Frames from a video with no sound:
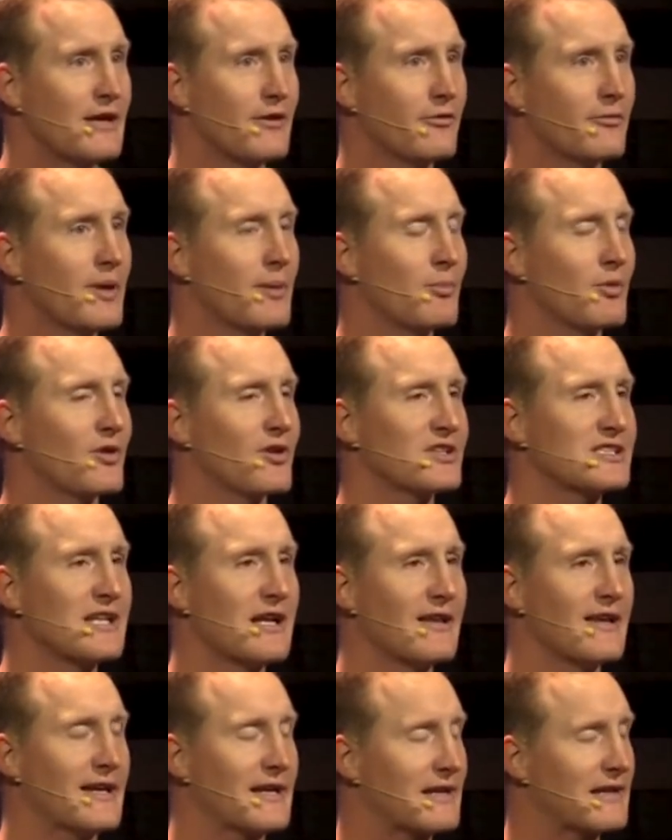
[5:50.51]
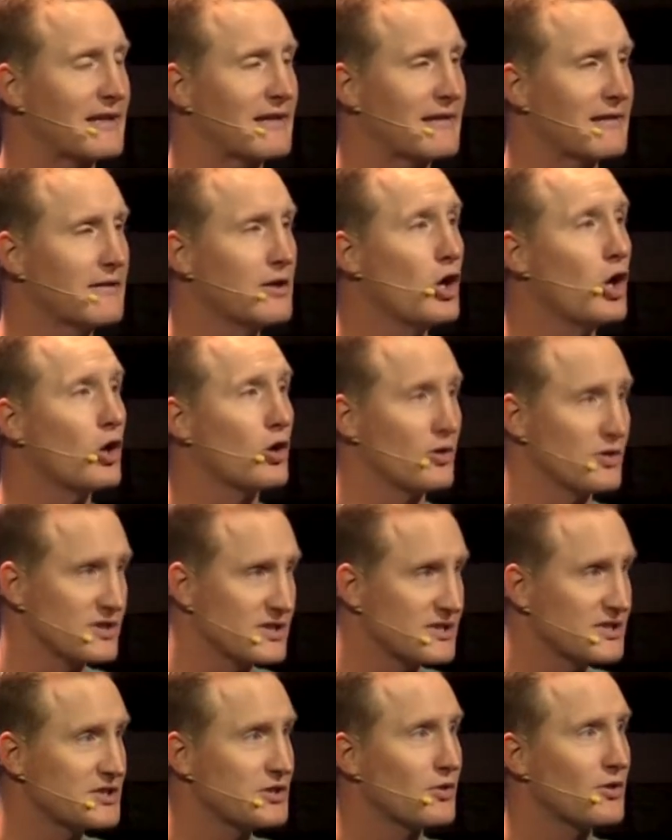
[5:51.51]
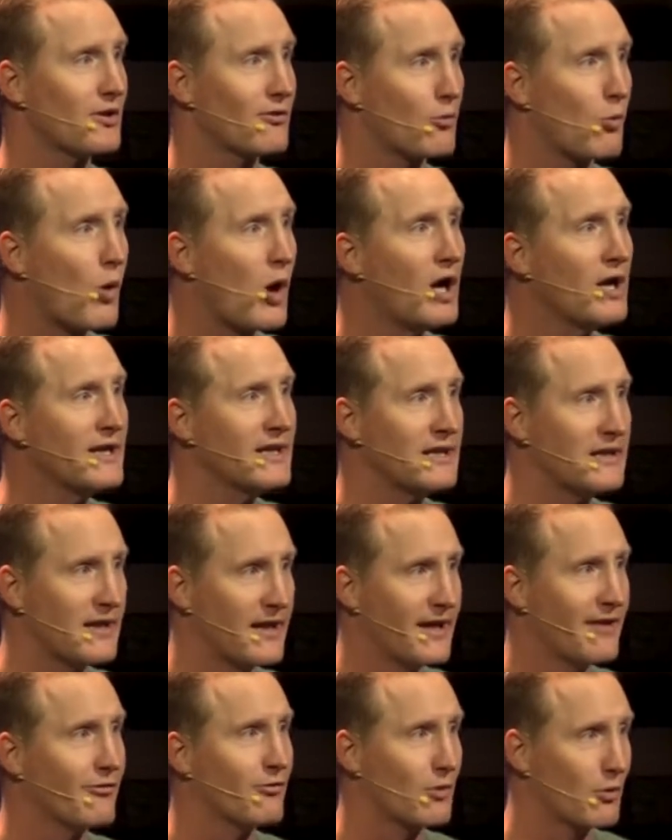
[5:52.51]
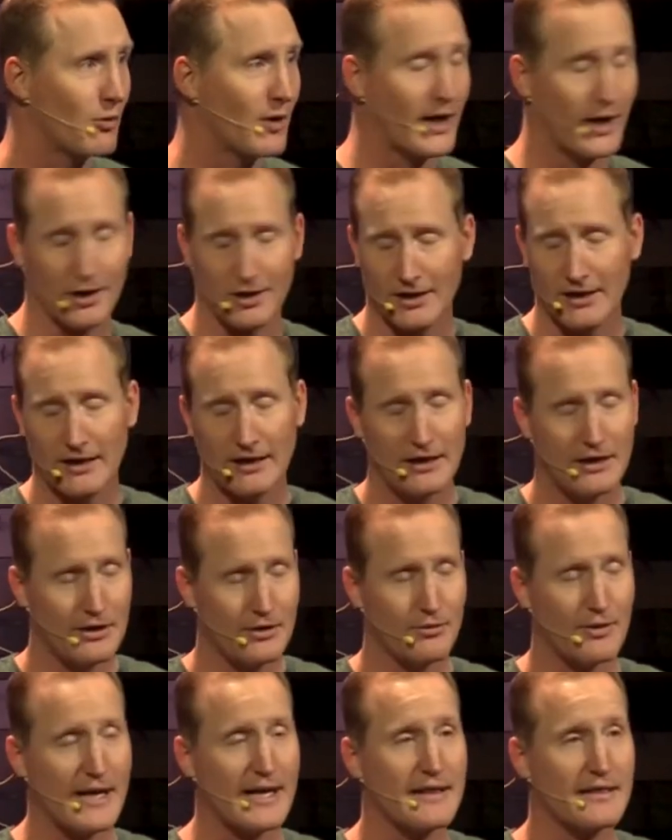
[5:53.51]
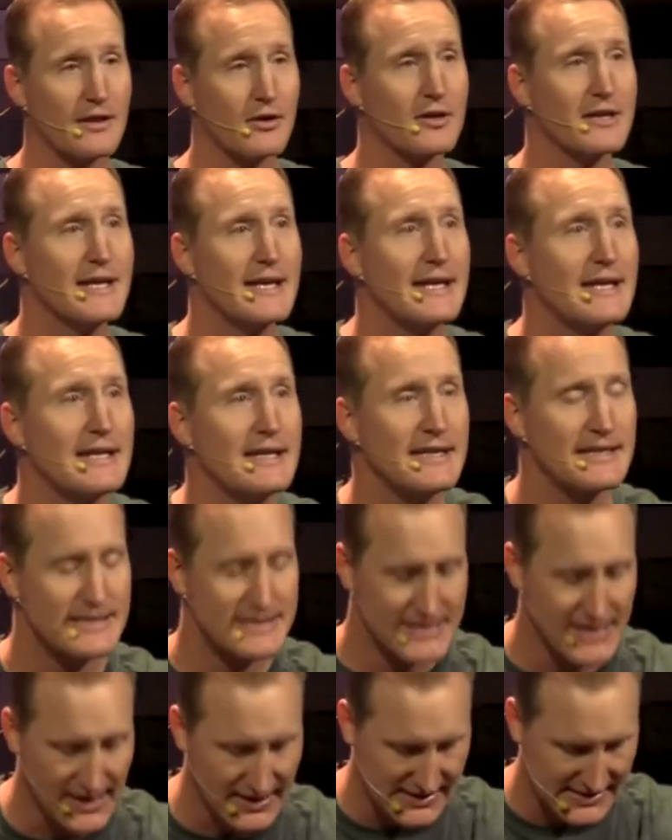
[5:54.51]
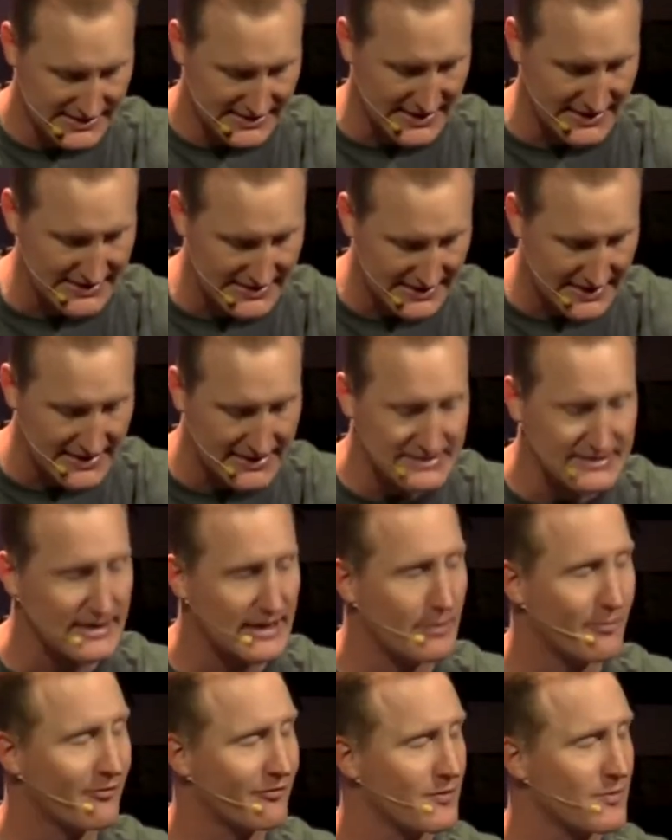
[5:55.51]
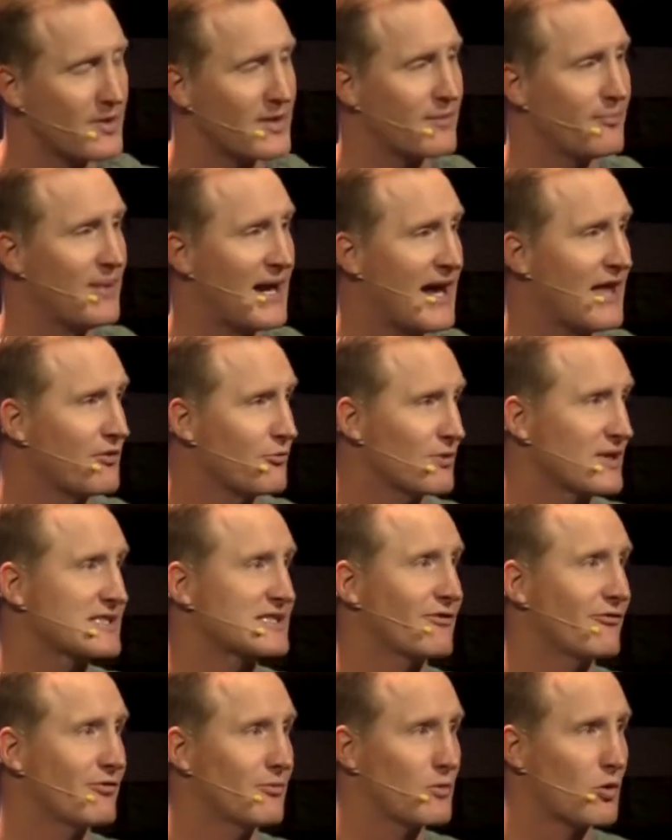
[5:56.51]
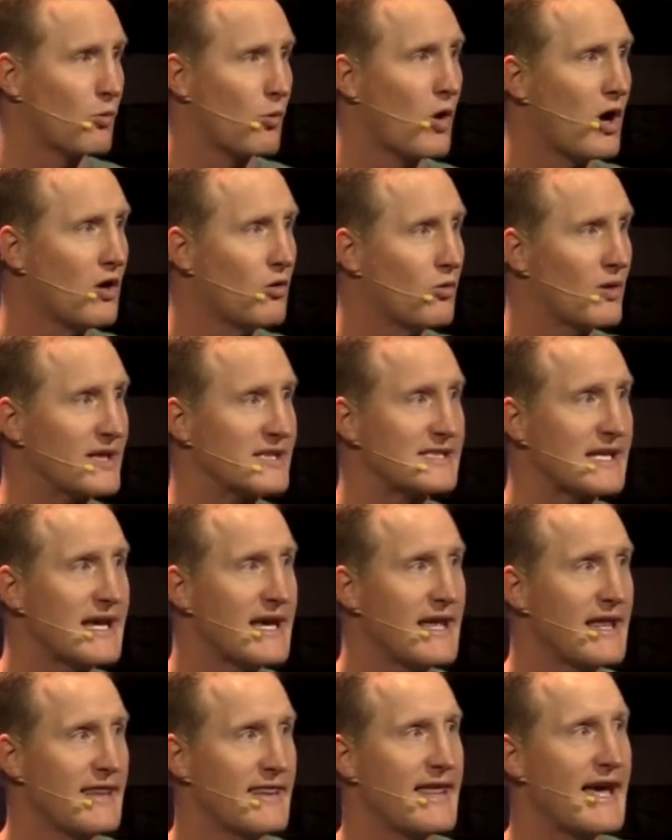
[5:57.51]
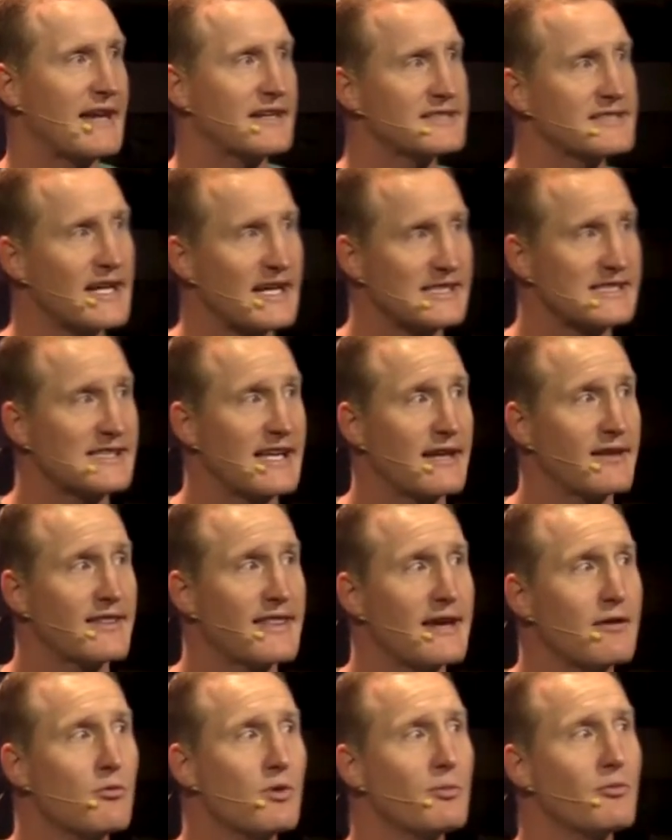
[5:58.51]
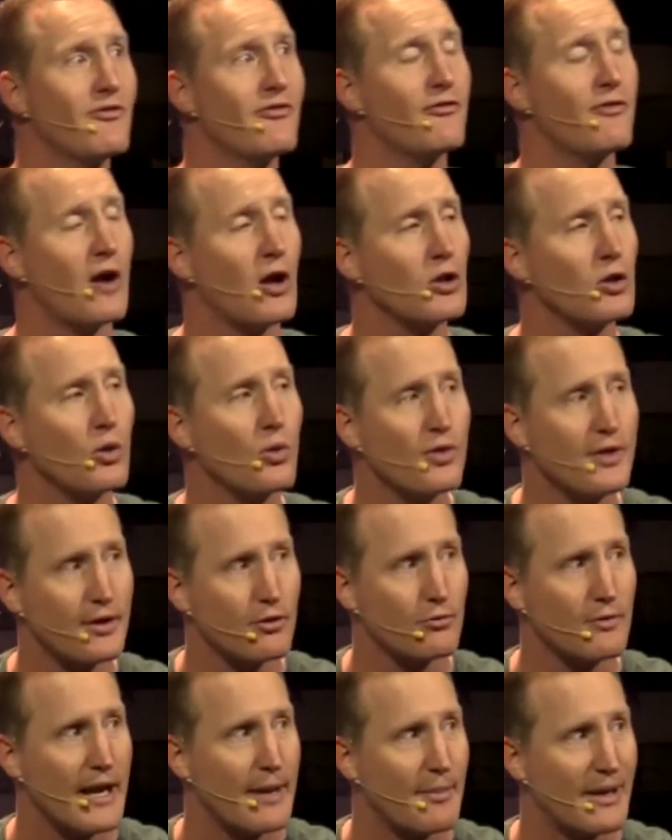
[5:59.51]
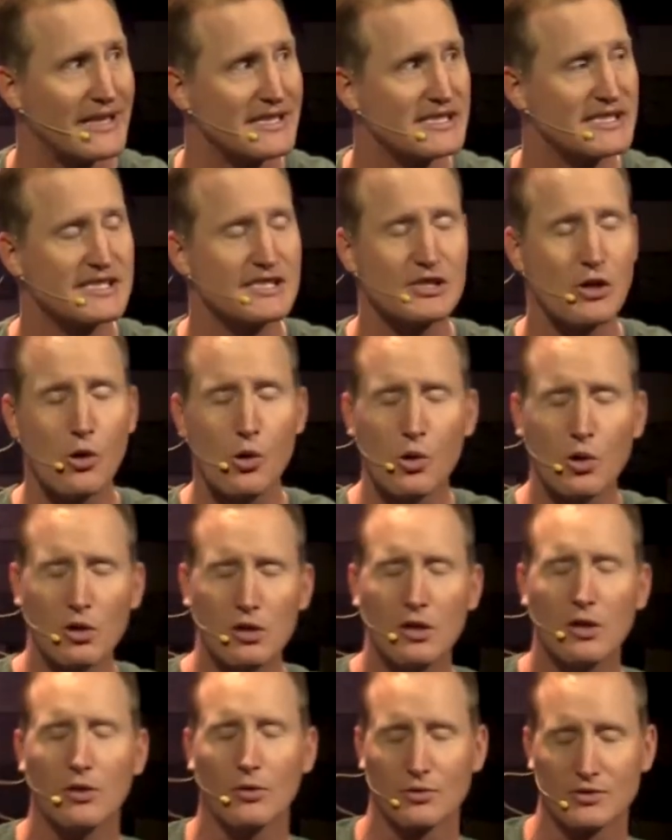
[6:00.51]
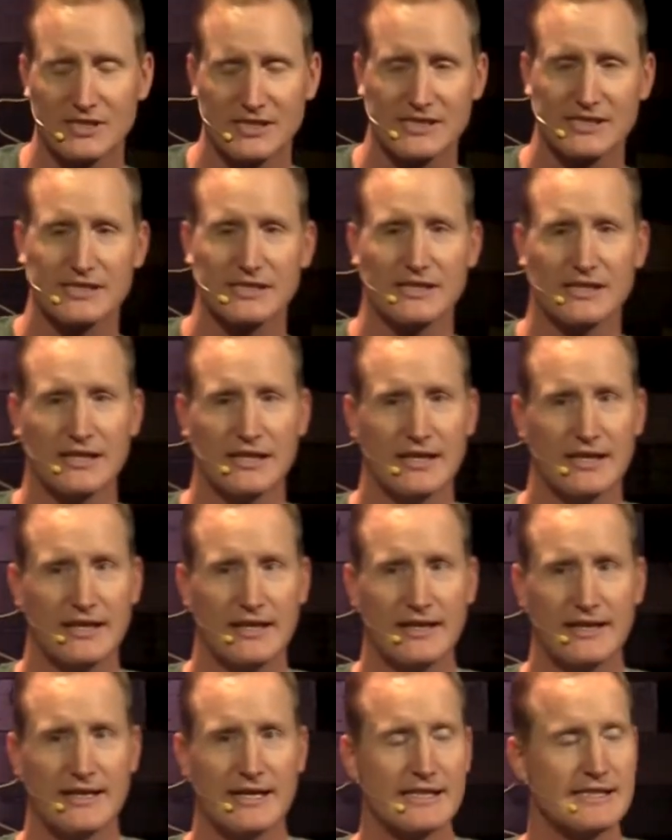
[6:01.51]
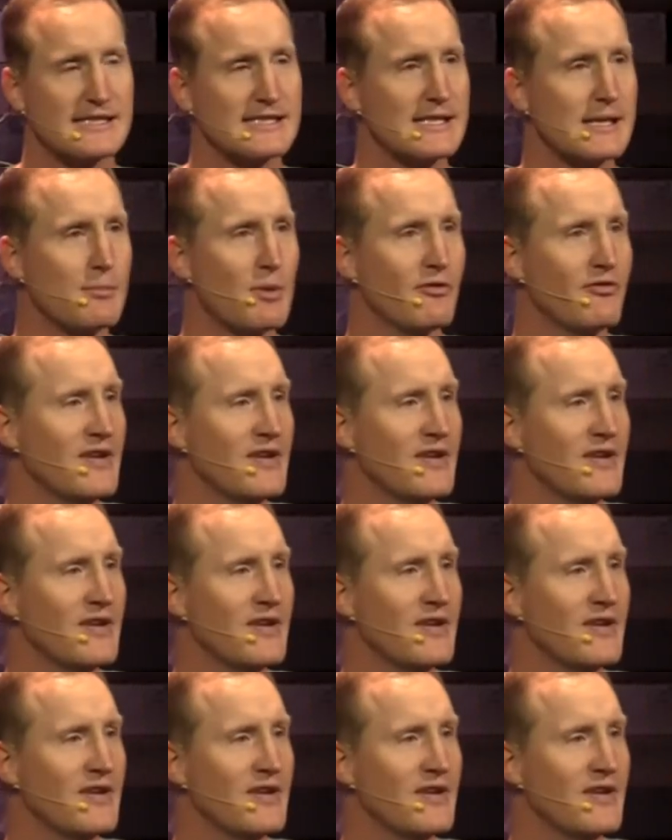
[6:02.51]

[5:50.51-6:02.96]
Remember, there's not like cars, so they're walking everywhere, right? They're getting dust that's kicked up from the pathways and from the walkways. that dust, that they would follow their rabbi so close that some of